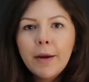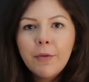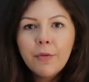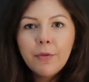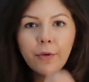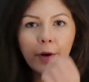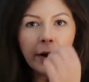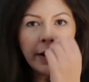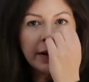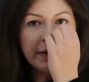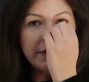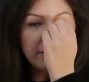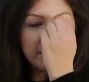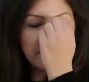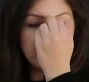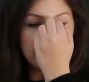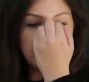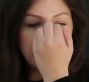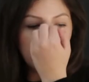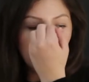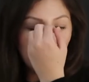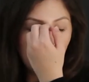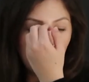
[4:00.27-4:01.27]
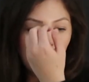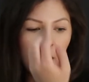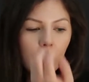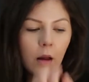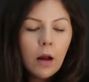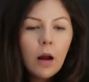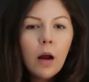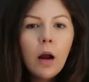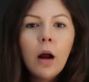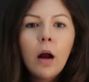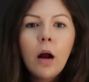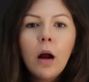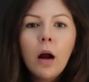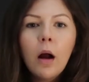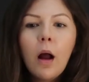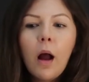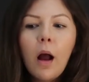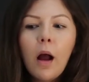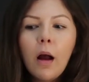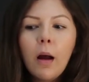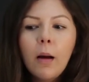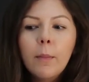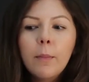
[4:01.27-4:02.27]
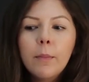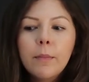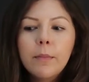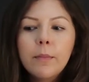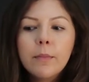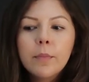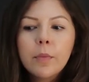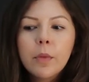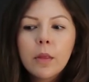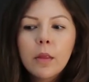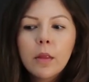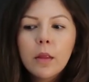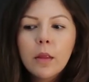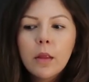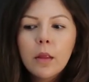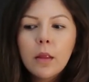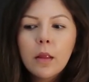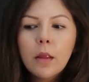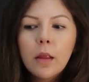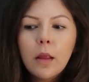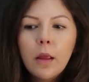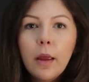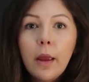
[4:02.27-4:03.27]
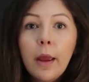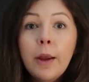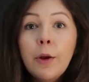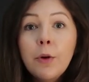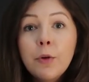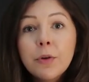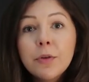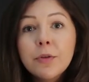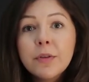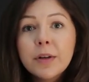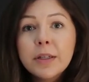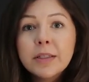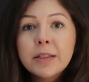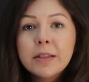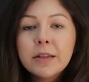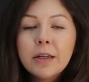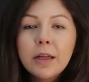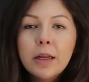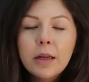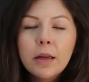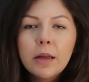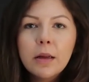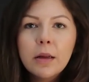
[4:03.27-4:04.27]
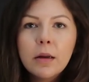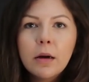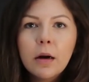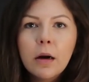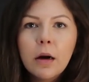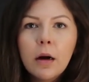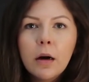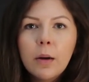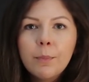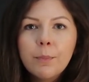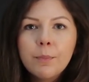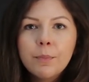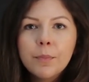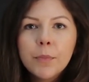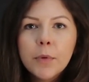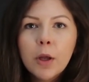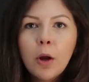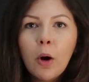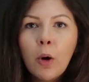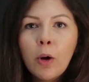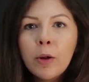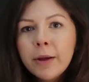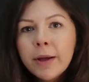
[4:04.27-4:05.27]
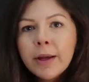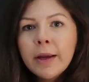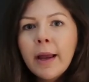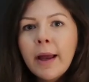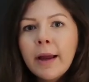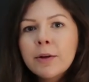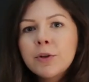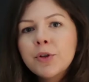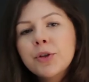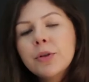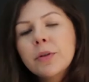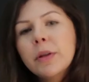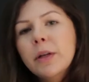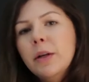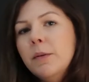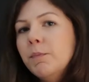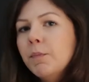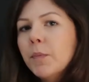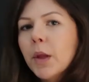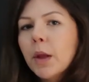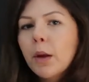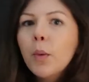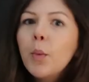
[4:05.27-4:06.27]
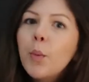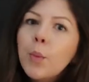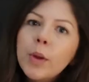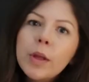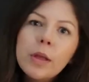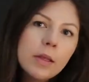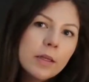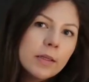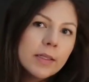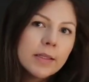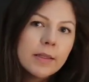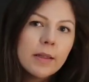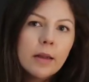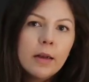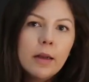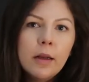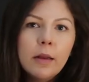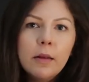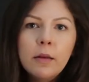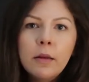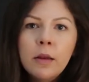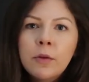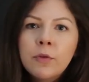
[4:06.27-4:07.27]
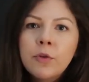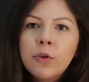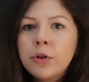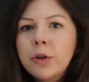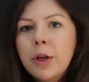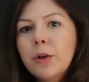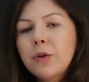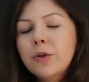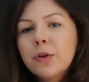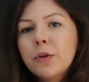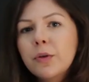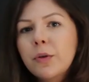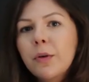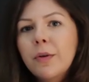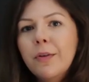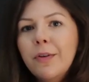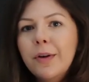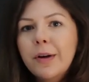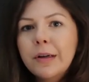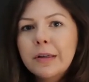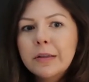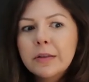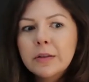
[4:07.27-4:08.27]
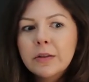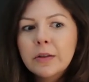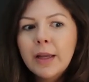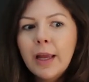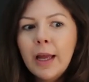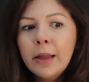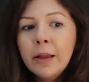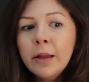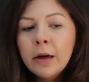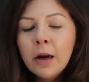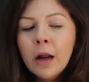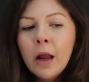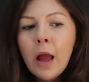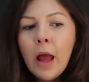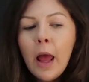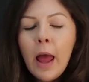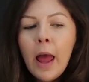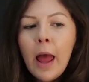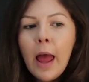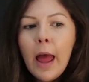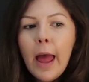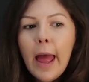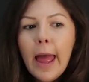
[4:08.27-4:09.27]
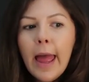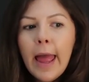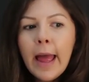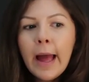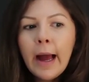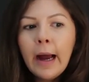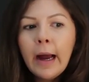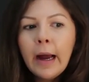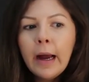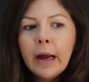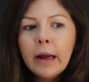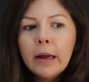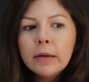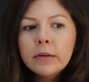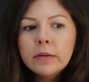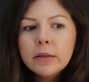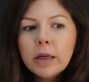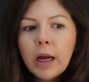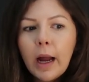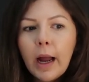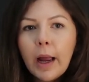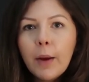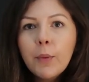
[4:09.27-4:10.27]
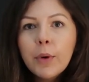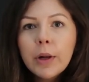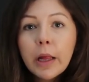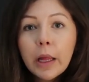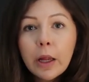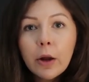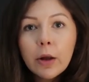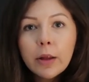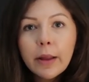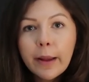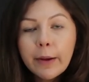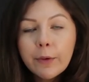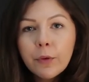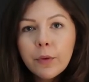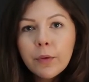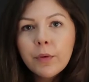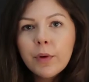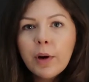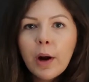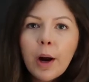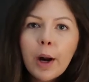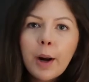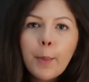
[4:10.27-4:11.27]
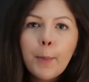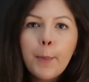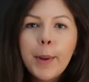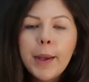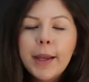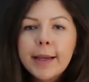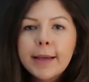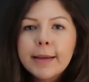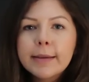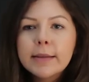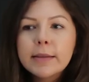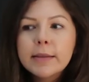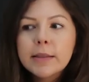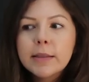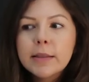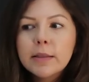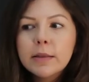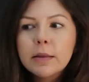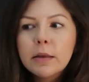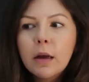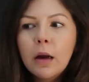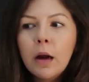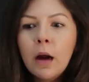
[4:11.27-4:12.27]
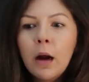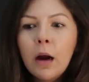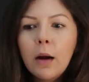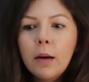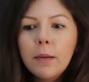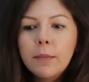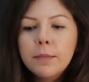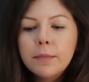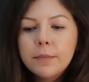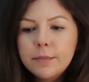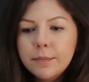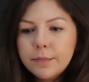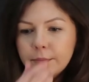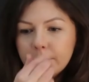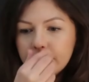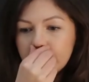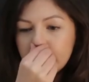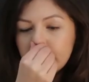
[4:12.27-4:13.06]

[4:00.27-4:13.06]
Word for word: a friend, um, a university um, colleague actually. We studied international affairs together and I really connect to her because um,